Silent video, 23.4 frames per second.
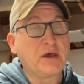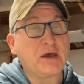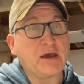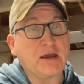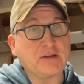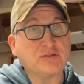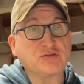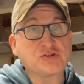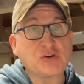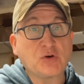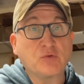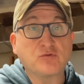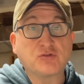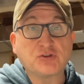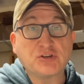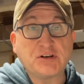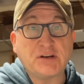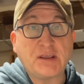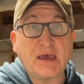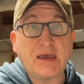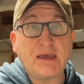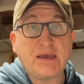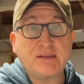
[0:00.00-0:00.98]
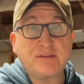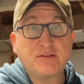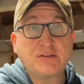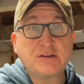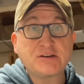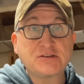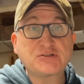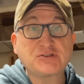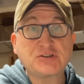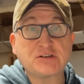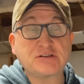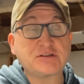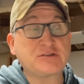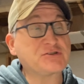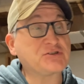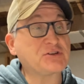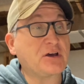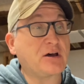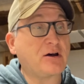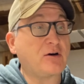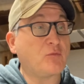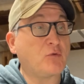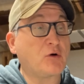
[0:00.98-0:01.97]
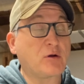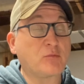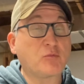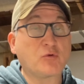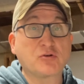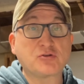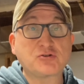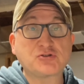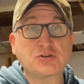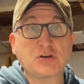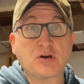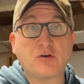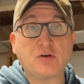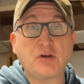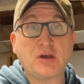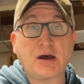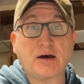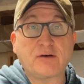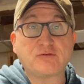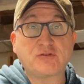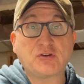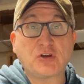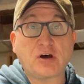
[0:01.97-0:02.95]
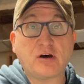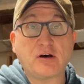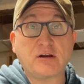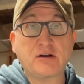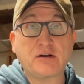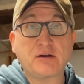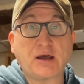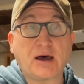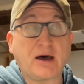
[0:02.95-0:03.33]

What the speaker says: And so today, this is what I'm going to show you I've done.